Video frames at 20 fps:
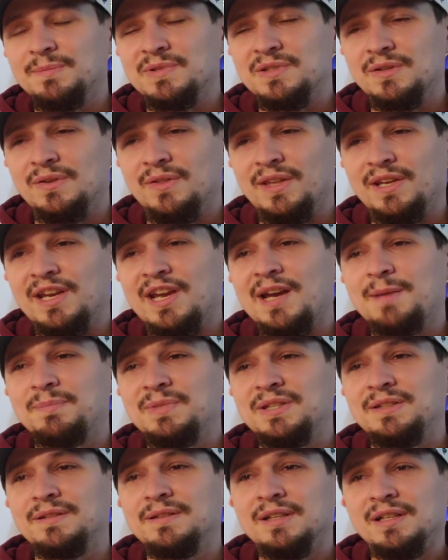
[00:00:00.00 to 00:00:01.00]
So the
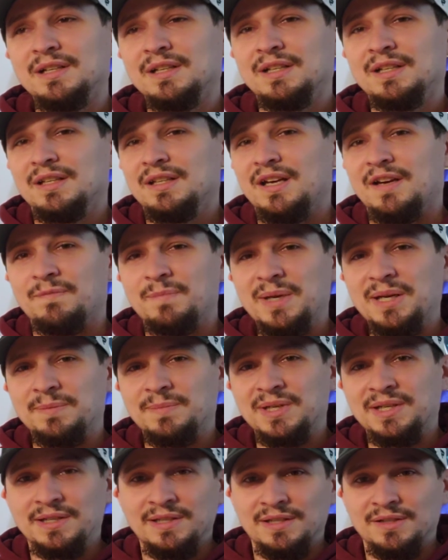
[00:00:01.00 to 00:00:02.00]
captain of many,
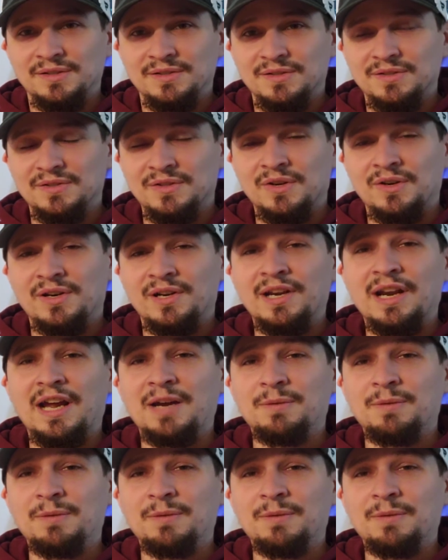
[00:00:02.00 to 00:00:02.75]
many years is gone.